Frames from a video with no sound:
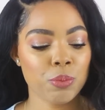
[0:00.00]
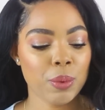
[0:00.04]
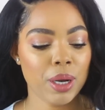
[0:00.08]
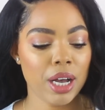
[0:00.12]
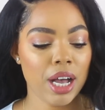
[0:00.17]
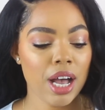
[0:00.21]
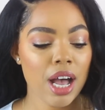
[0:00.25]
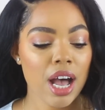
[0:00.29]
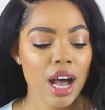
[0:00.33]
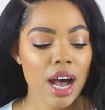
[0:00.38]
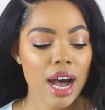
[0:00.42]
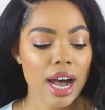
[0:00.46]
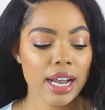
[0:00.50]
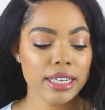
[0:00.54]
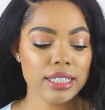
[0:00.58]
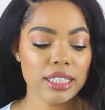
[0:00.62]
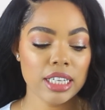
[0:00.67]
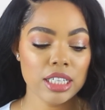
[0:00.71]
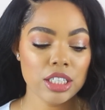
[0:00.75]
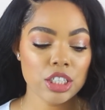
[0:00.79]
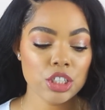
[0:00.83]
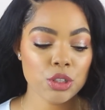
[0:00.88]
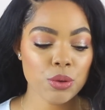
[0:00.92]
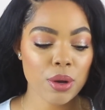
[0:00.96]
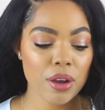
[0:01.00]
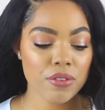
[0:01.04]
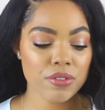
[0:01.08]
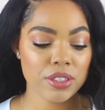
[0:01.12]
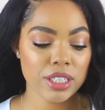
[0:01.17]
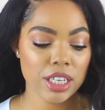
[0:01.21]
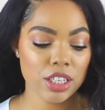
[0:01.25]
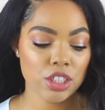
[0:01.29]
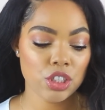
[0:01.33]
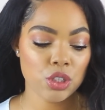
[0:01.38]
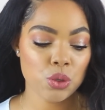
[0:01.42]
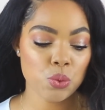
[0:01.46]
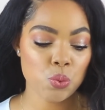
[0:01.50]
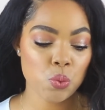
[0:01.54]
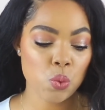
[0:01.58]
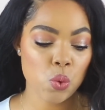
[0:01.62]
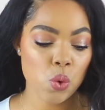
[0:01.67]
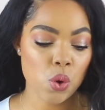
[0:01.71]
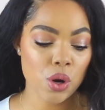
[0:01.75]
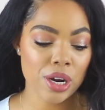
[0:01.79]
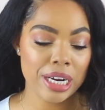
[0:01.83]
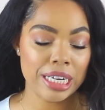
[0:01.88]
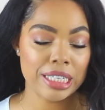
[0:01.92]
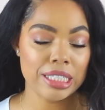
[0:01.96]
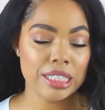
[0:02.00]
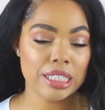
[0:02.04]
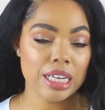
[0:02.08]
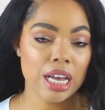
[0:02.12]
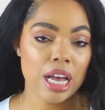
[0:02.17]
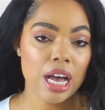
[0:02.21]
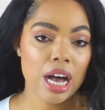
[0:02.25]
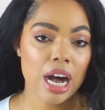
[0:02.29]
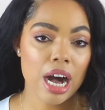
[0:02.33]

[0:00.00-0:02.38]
but I tend to gravitate towards